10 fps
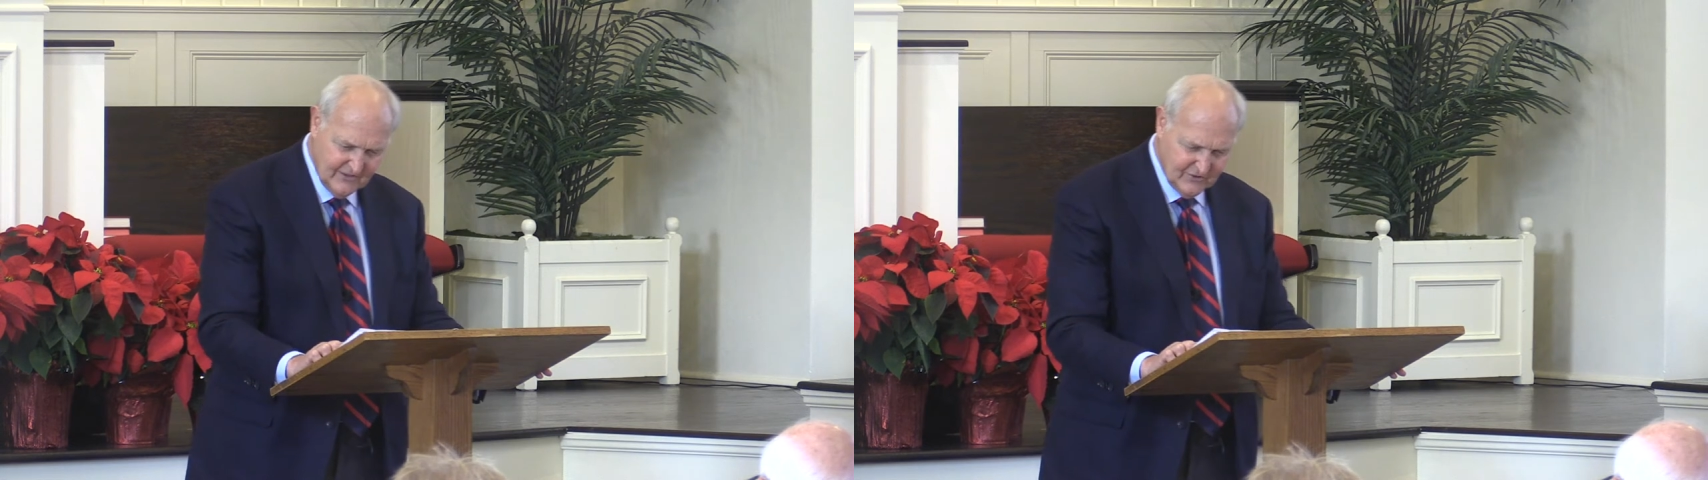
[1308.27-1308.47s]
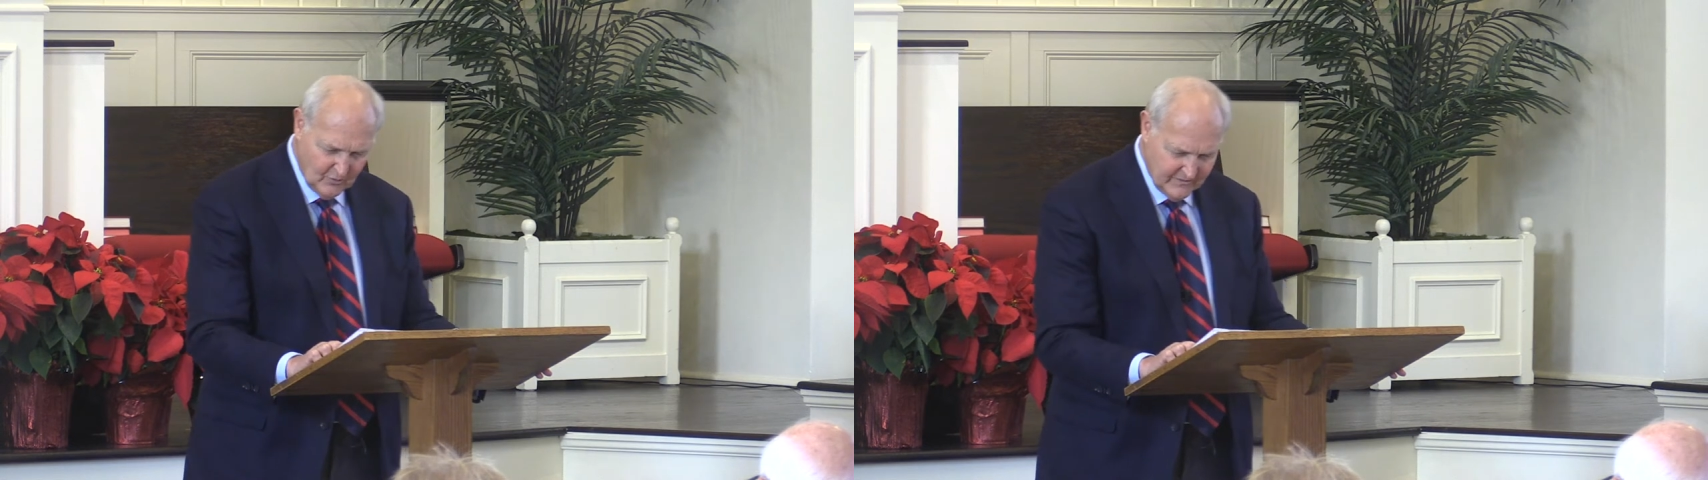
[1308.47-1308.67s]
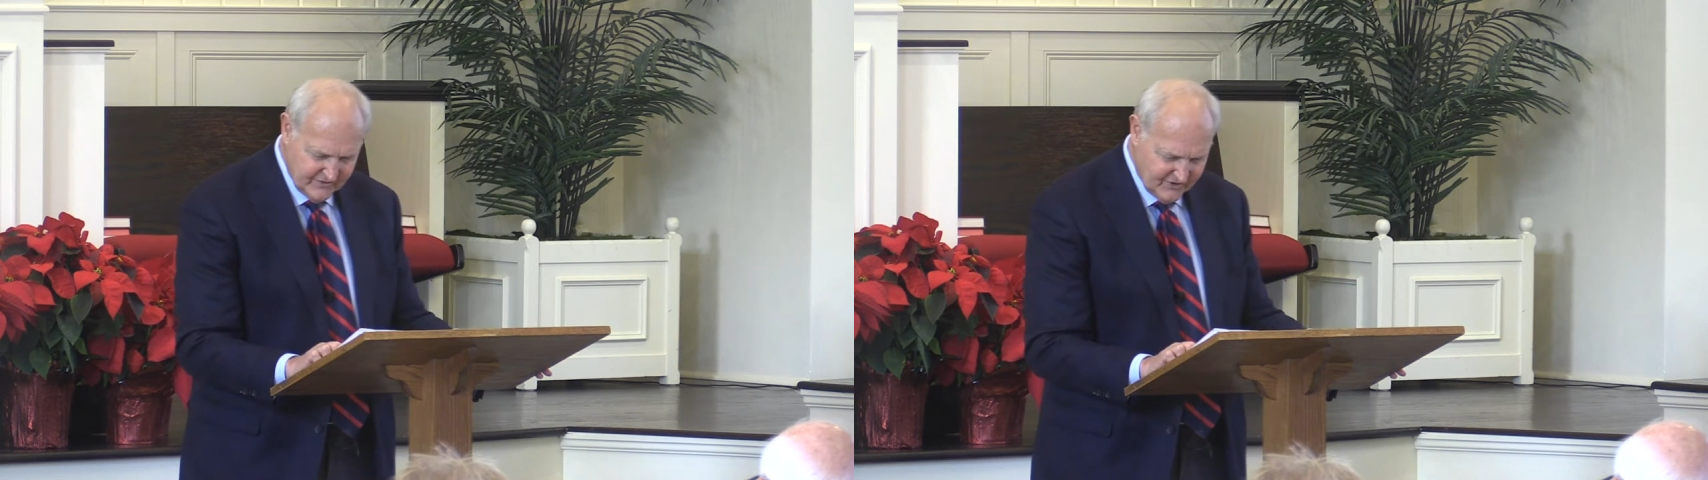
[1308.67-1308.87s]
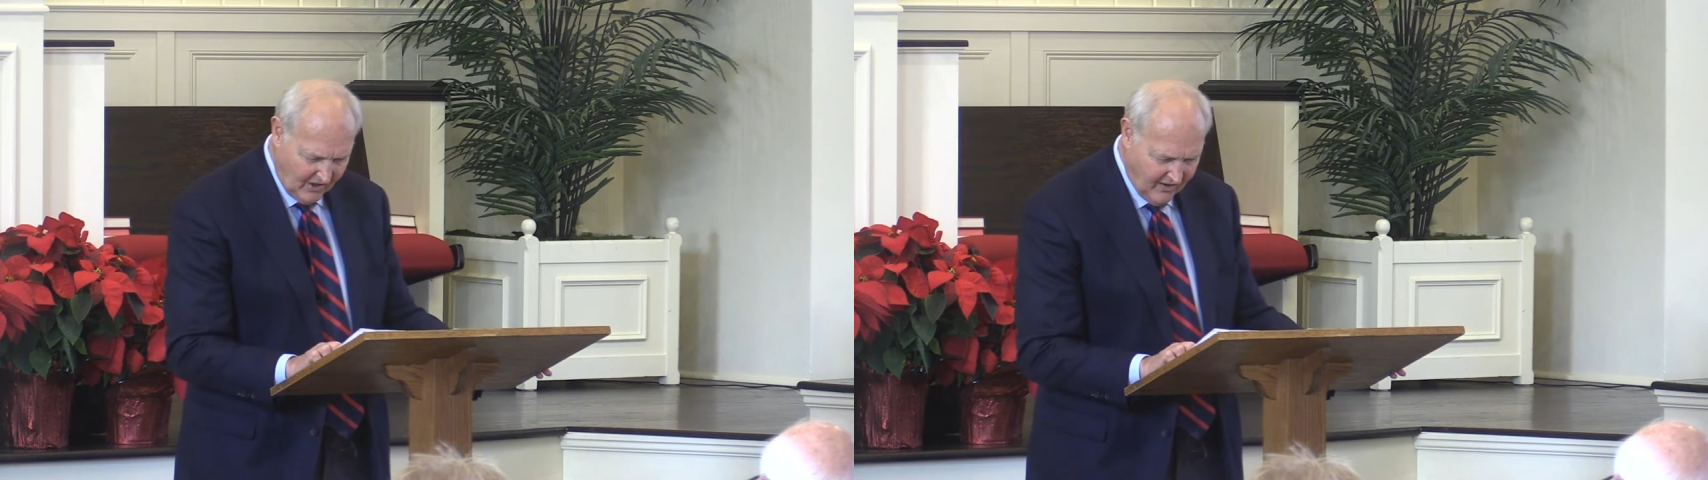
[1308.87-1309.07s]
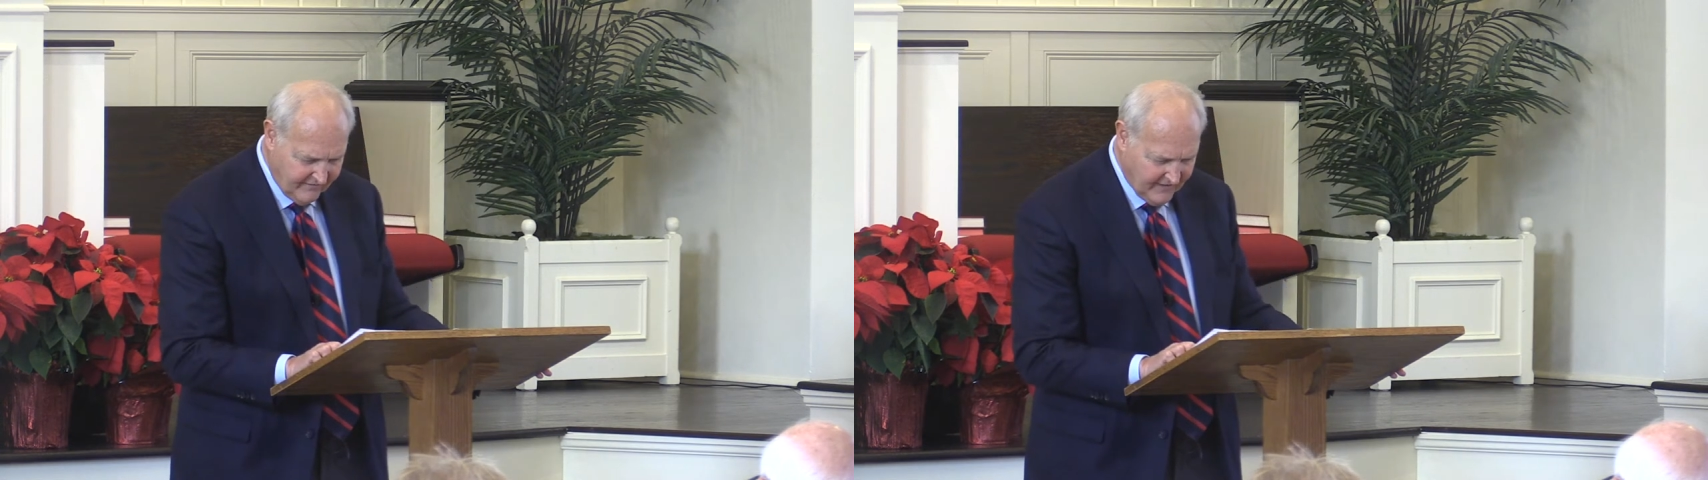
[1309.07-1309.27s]
to
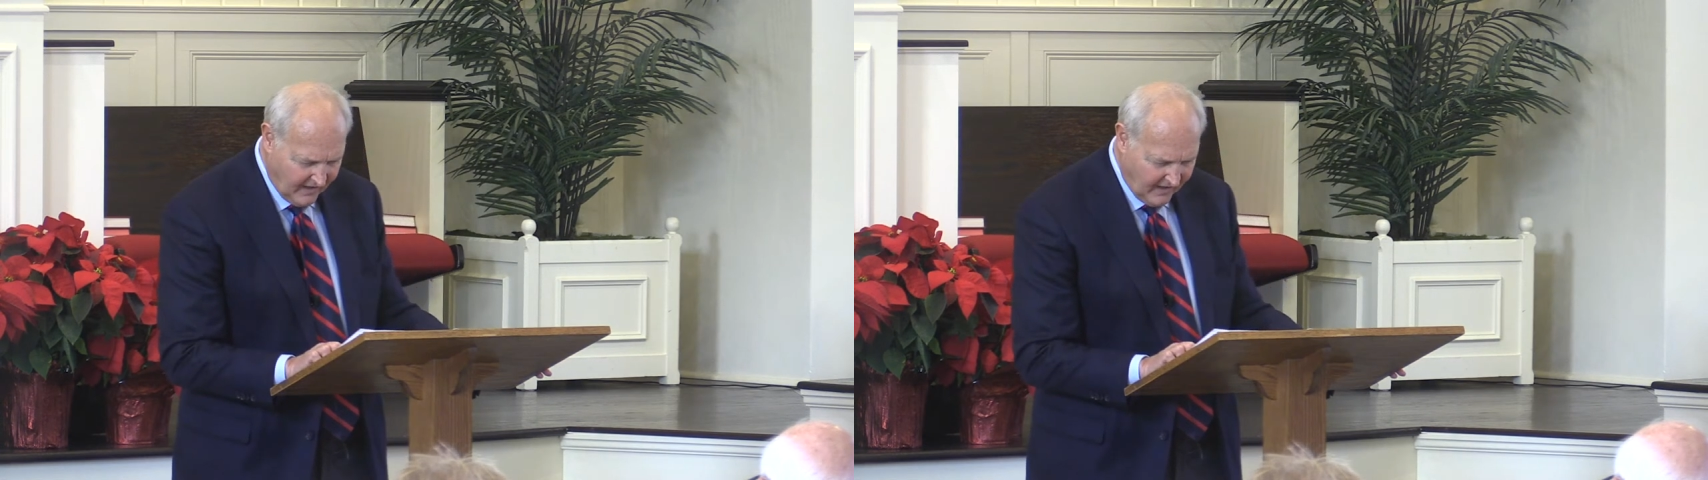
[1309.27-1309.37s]
resolve